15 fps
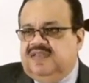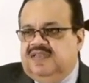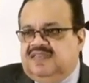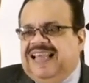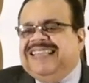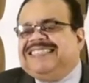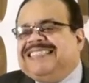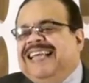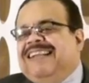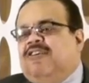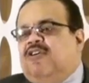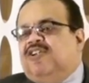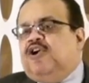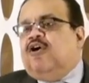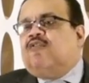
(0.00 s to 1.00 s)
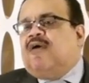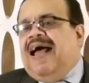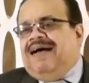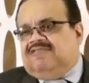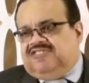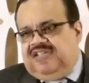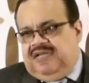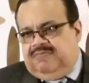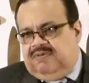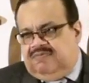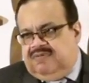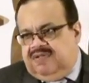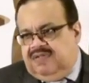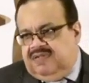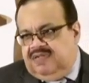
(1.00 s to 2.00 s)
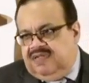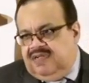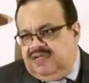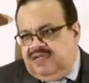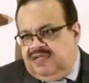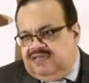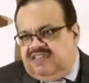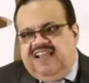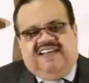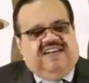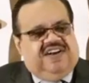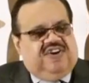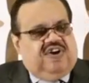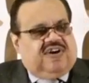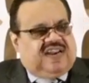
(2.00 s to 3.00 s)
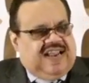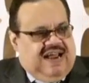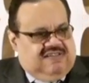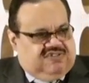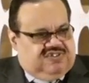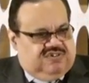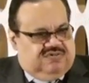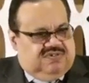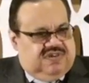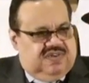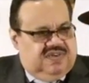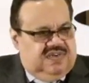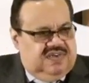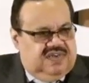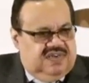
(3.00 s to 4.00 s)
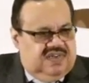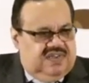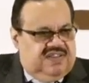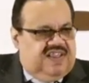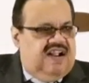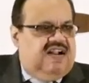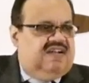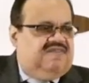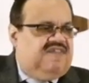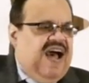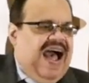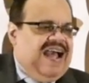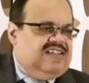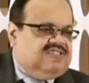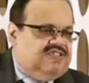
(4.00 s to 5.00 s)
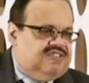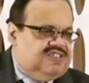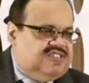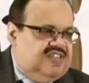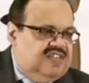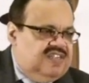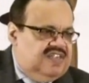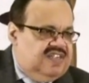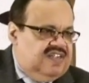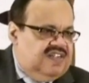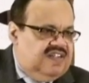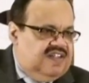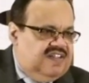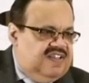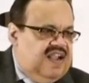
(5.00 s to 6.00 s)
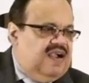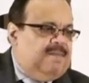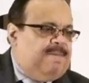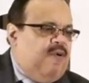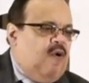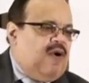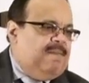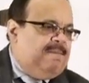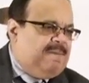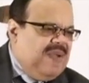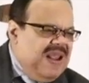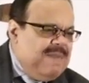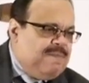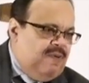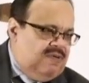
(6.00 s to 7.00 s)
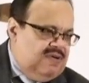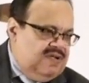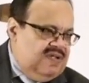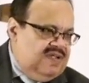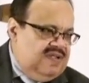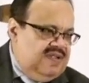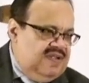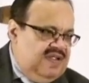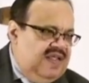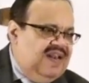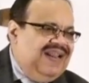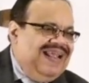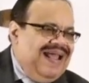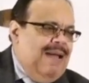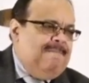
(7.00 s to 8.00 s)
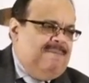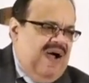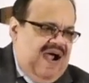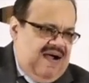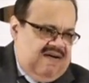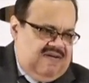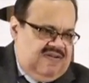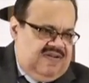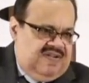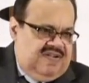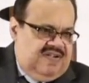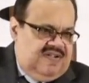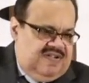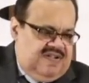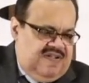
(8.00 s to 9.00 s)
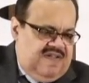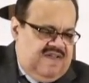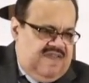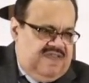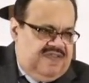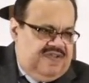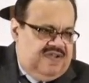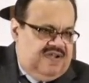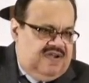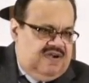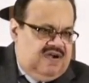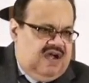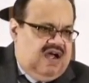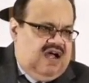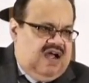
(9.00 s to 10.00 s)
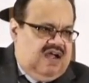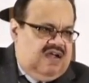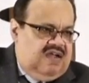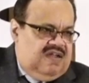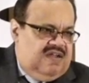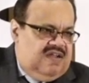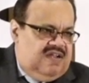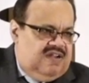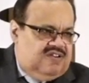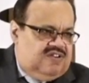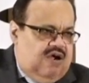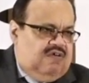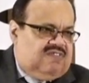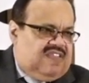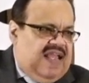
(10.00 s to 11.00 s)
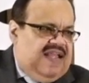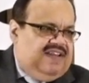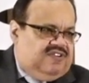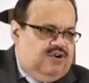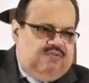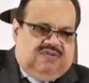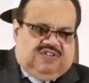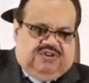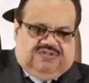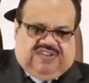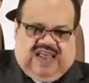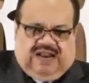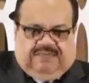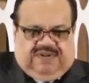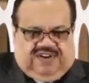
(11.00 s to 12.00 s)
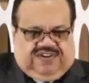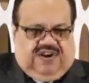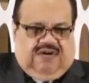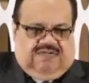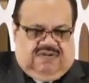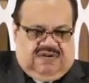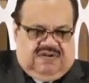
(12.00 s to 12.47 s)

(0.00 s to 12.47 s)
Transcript: They sit on your roundtable. They're in your council. They're advisors. They're important people in the empire. Uh, don't they do what you tell them to do?